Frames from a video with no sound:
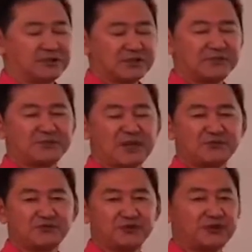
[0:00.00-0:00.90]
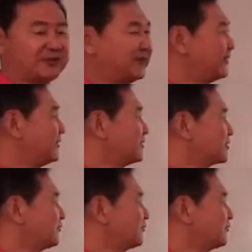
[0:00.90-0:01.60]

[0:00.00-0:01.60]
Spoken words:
sometimes we need